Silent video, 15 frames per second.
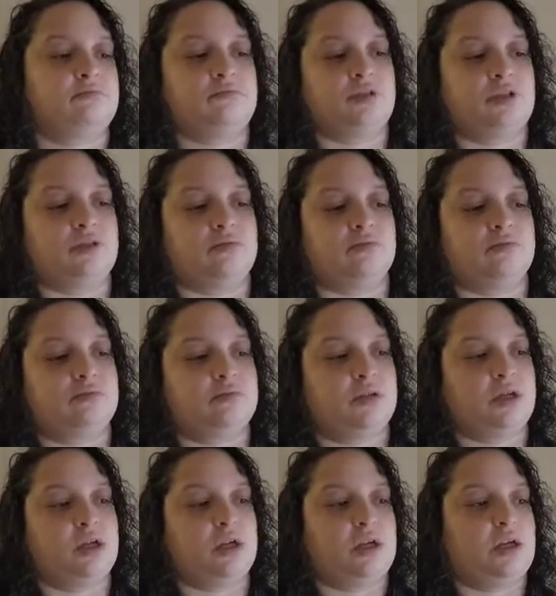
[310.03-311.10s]
2.
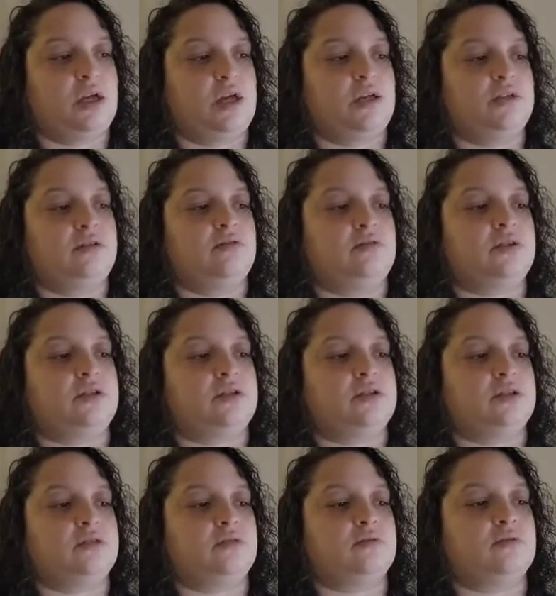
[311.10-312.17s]
And you could
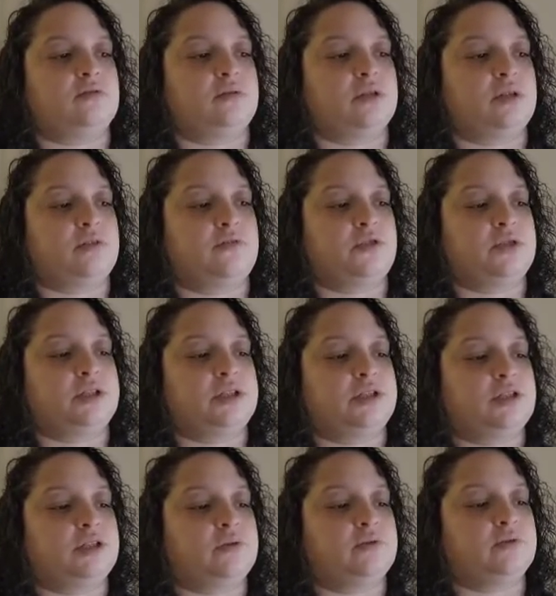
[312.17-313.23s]
do, if you did
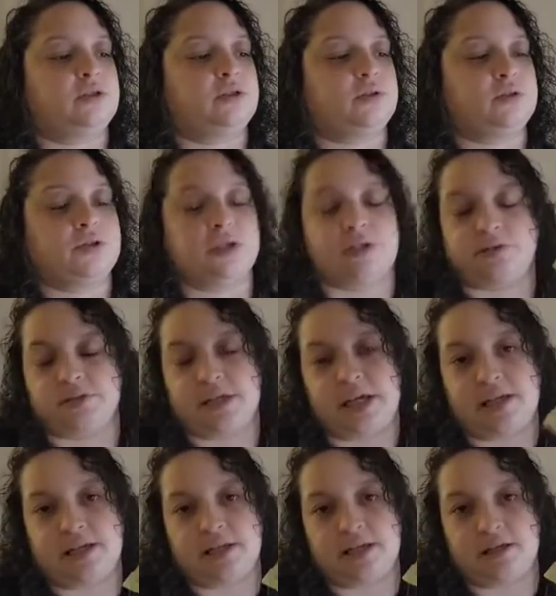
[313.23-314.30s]
2 shuttle
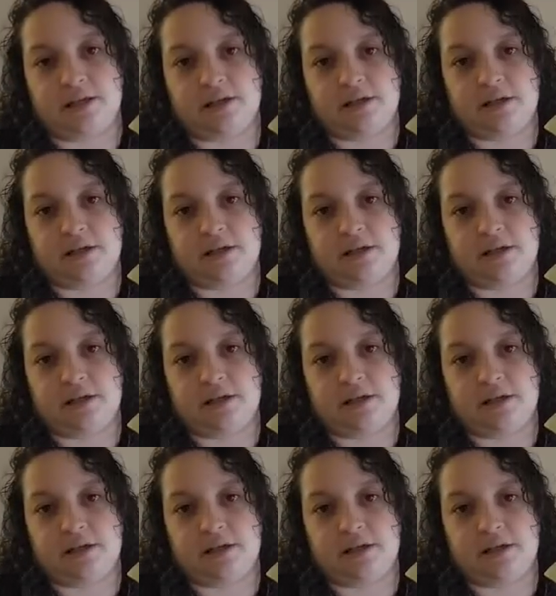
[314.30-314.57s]
tatting,